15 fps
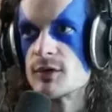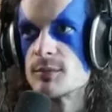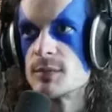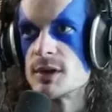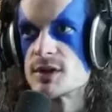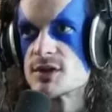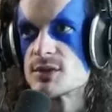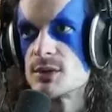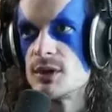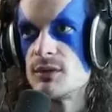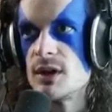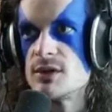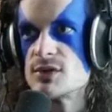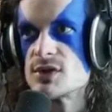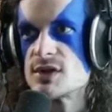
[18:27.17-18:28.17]
Plus three
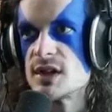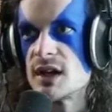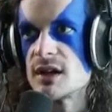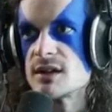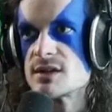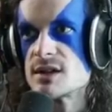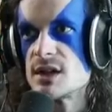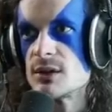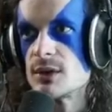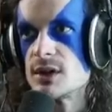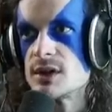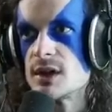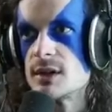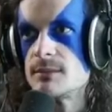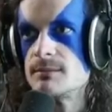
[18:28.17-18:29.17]
range attack is nearly
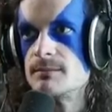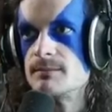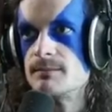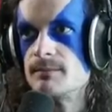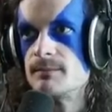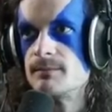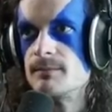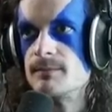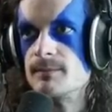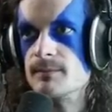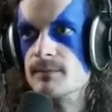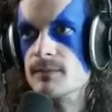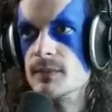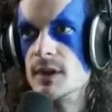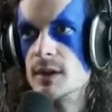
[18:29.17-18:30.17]
done.
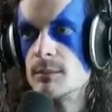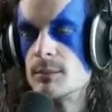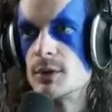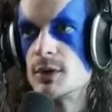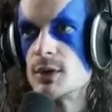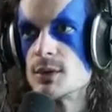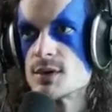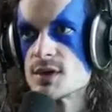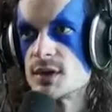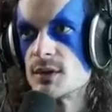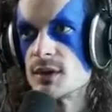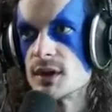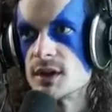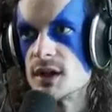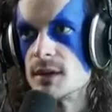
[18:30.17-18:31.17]
Burrow's
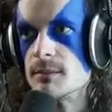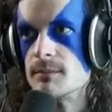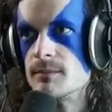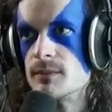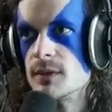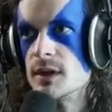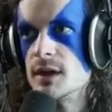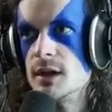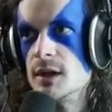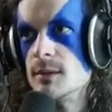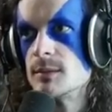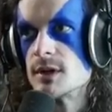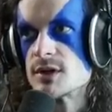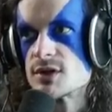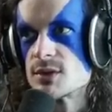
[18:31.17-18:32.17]
nearly done.
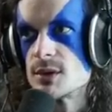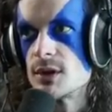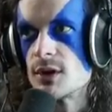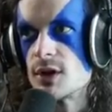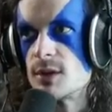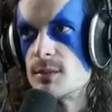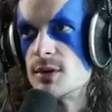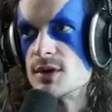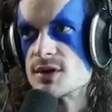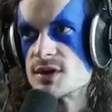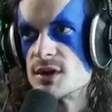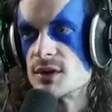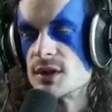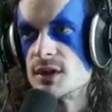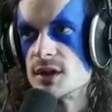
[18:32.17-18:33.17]
Plus three armor is
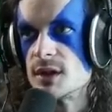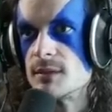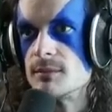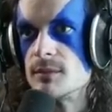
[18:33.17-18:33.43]
nearly done.